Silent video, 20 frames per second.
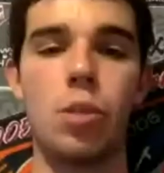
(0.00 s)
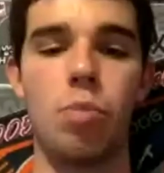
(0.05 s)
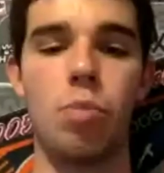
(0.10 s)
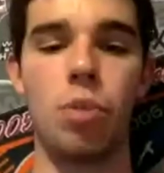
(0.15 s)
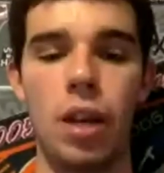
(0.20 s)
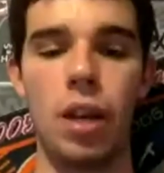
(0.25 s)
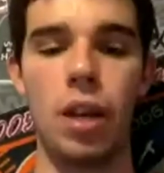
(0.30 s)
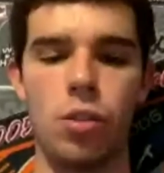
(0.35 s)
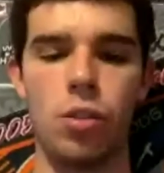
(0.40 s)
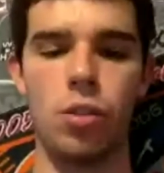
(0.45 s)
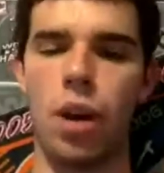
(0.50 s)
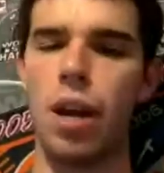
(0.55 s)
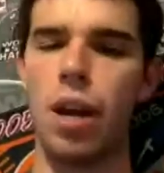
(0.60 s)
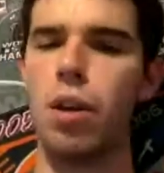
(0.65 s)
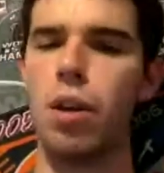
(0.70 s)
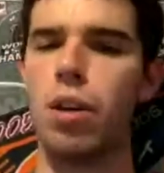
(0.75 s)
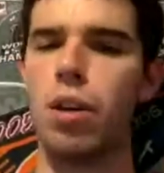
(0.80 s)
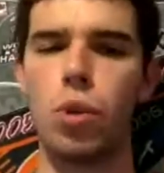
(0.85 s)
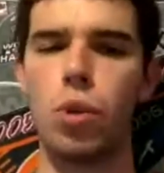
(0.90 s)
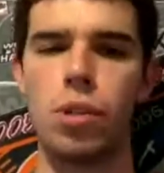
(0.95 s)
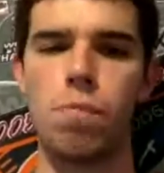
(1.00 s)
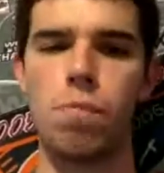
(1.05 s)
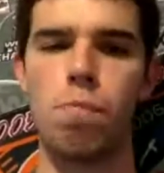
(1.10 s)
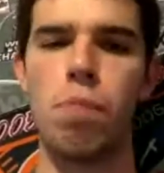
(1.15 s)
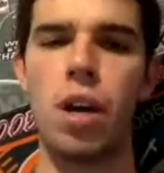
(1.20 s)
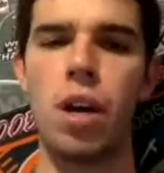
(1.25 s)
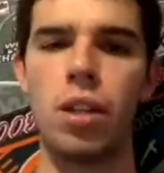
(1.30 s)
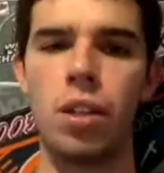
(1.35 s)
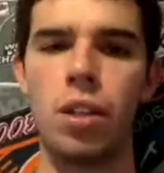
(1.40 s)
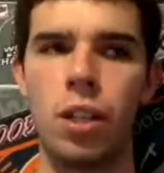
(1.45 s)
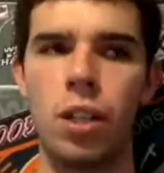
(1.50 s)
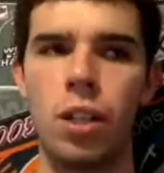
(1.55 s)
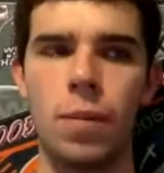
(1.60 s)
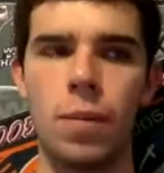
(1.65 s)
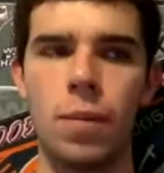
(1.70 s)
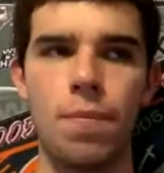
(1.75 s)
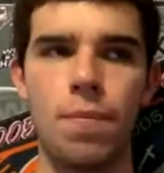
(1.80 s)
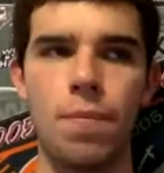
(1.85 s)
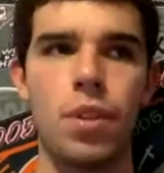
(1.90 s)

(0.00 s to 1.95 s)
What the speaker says: players, what I heard was Butler,